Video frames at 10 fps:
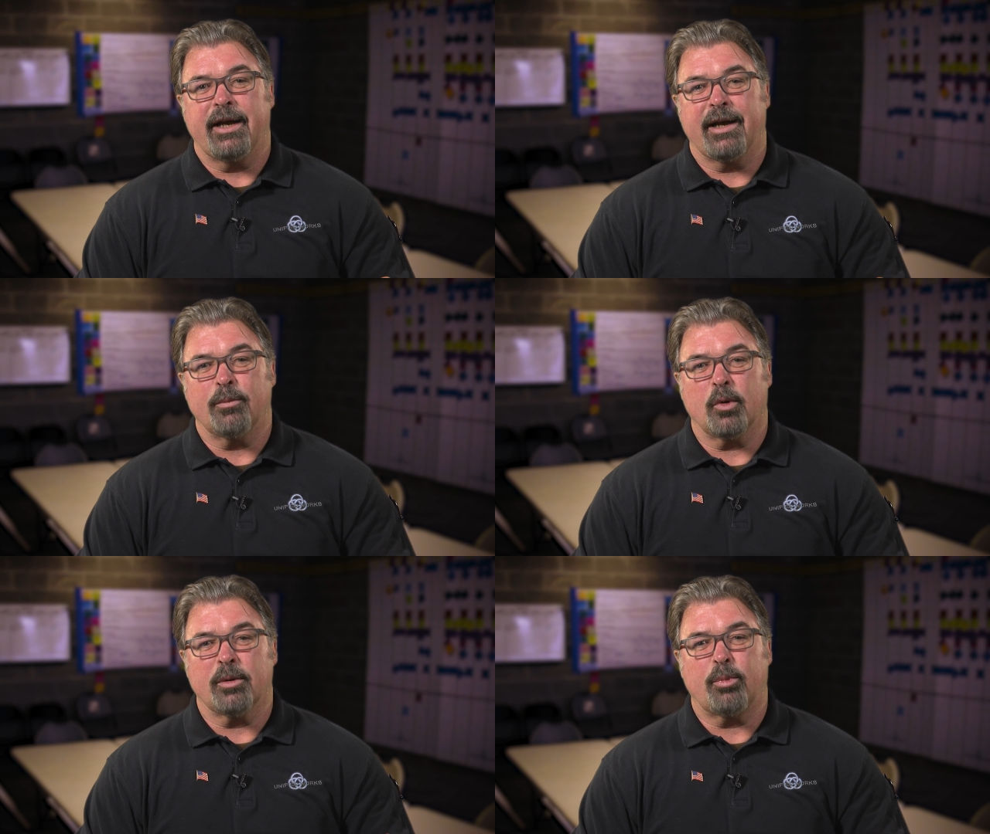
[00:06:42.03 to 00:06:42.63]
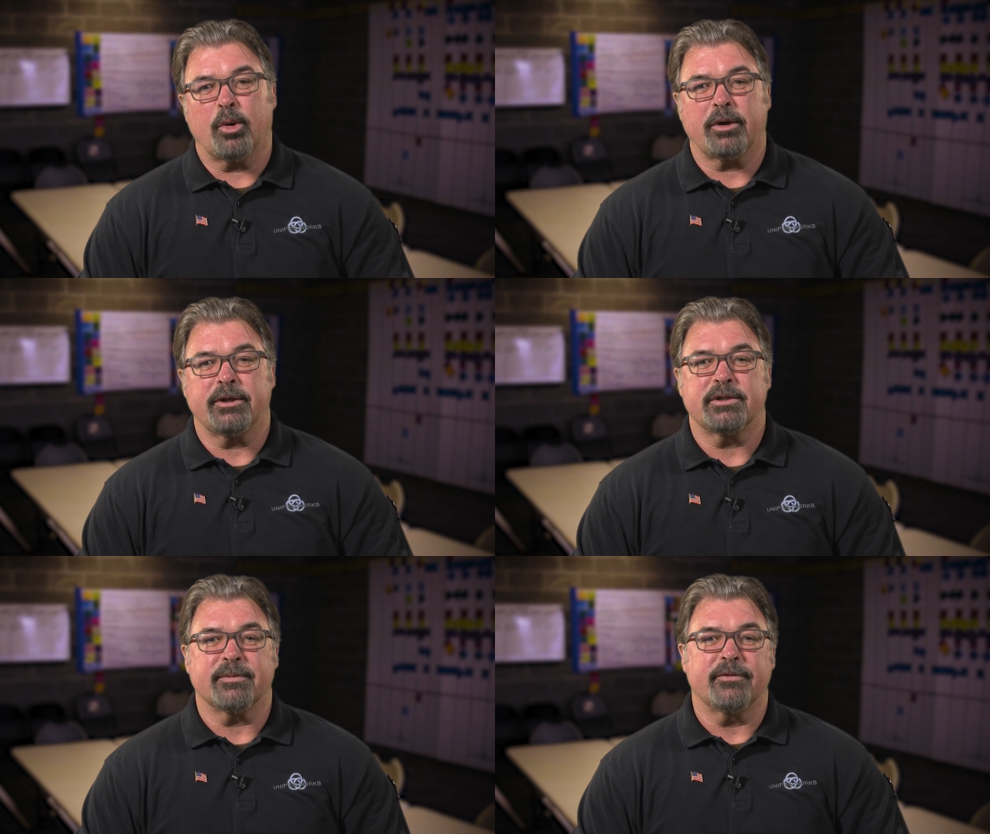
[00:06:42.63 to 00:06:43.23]
and, more
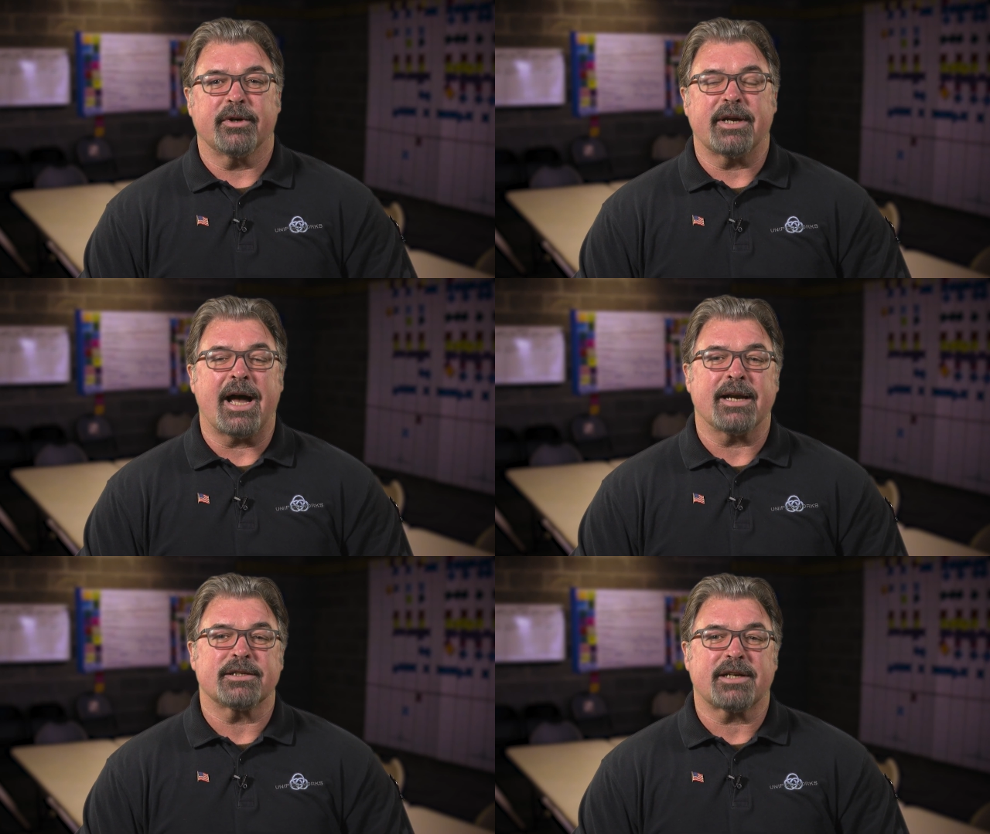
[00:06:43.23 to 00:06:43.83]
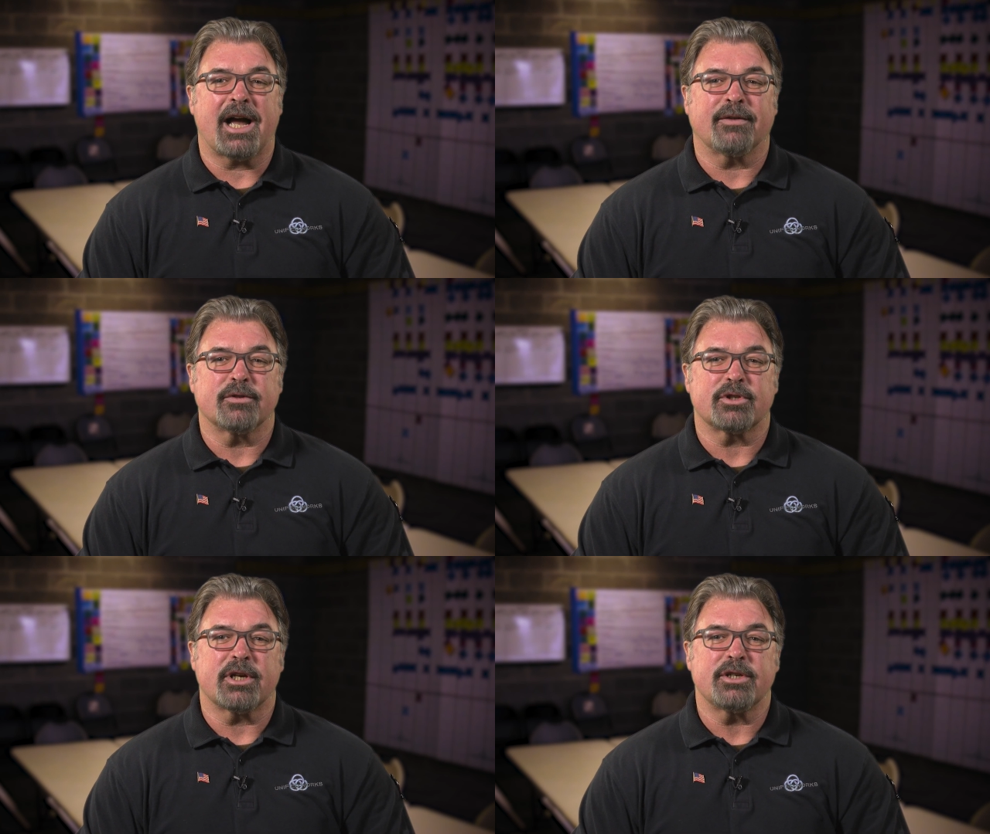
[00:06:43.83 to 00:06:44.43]
importantly, some very honest
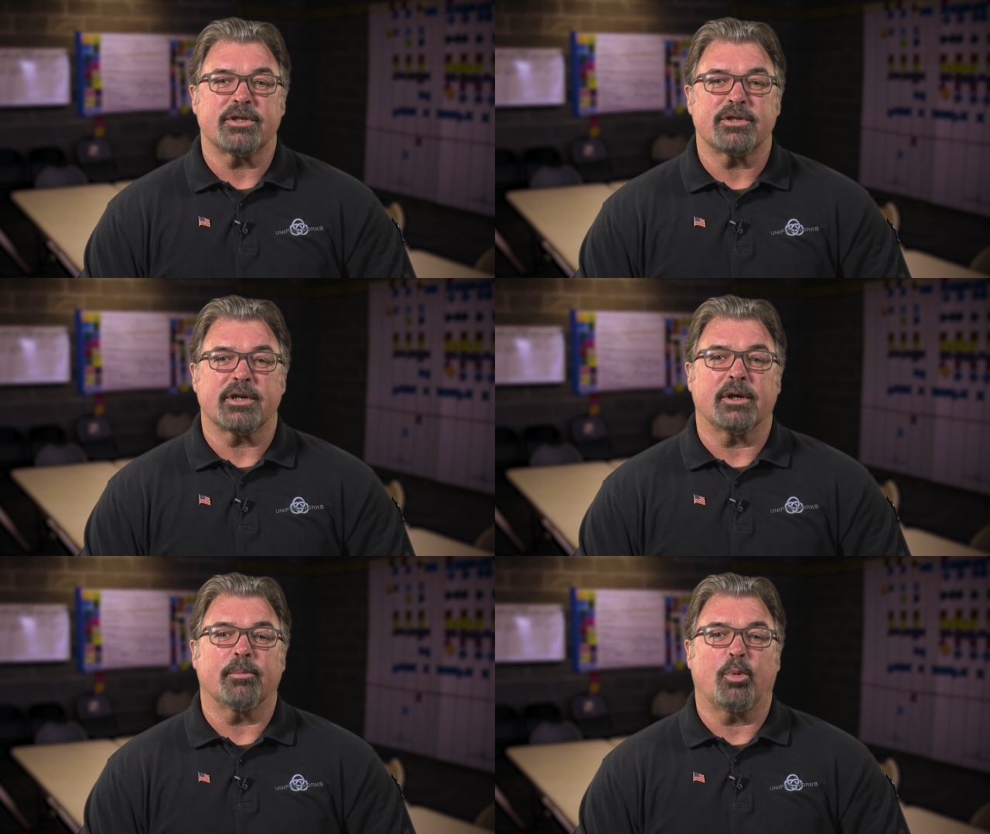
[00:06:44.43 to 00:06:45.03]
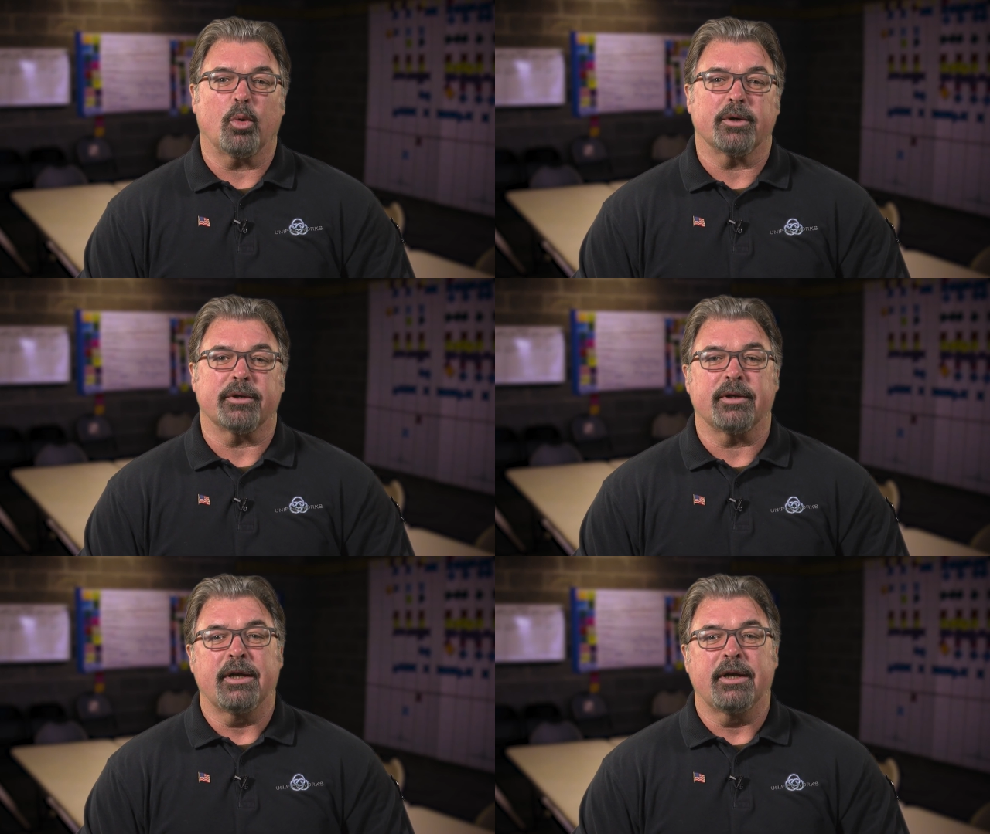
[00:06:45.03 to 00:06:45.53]
conversations that are important.